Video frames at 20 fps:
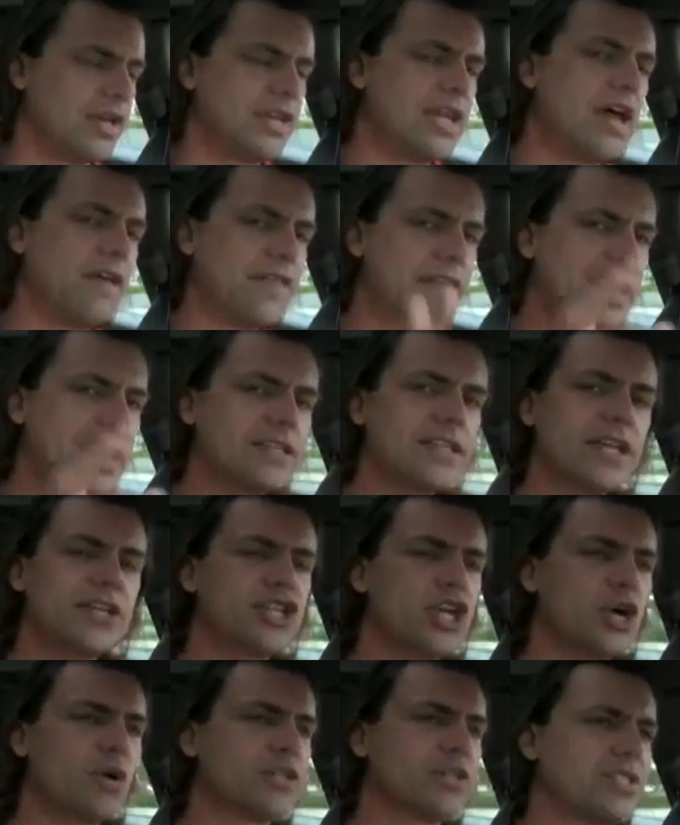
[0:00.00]
Now, the S
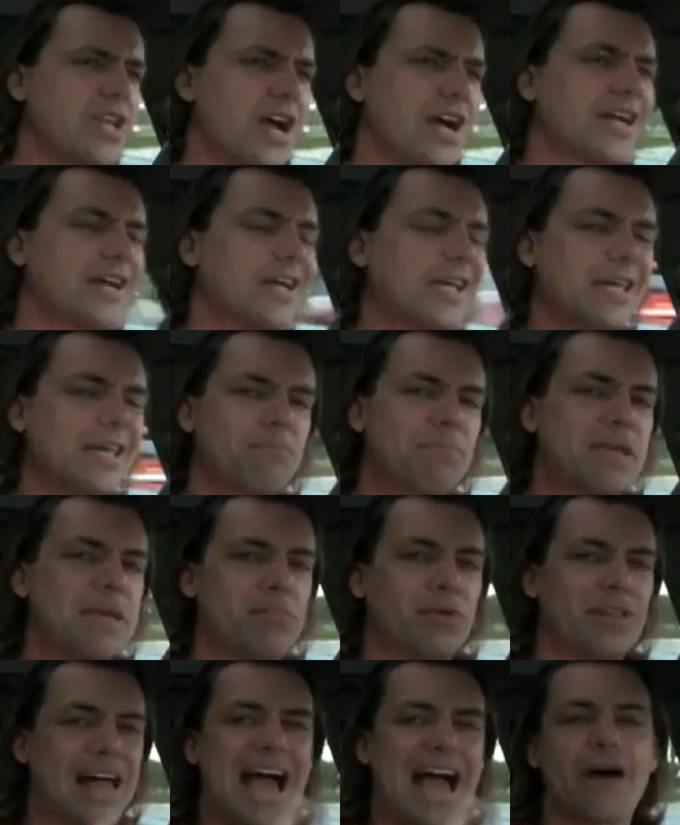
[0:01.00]
H O is not going to get
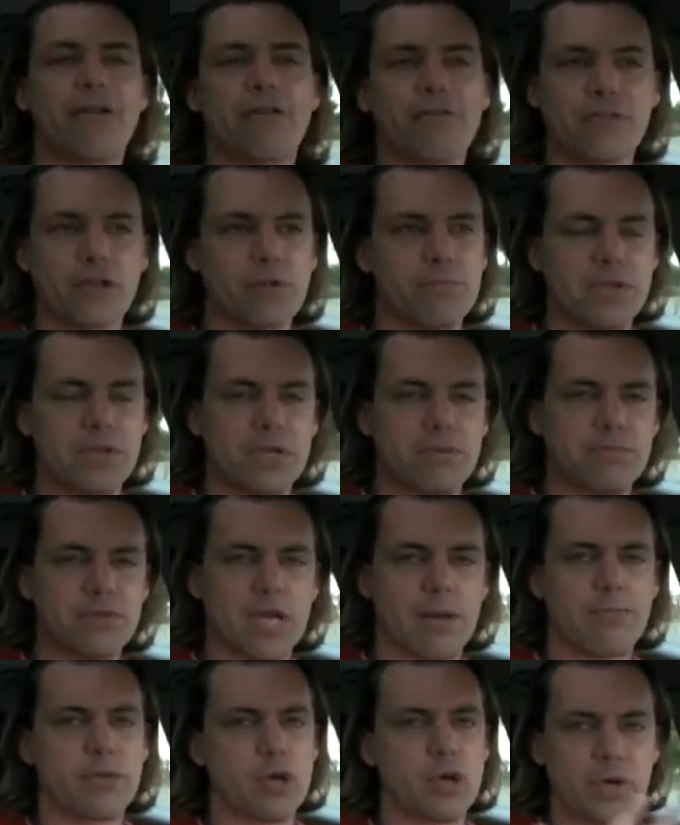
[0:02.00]
people out of their B M
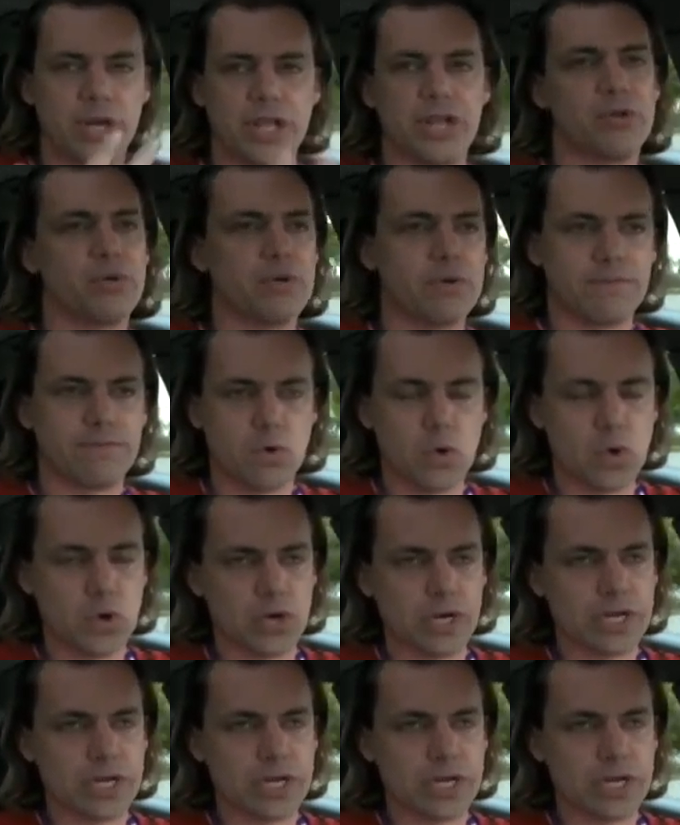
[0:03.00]
W and into a Ford.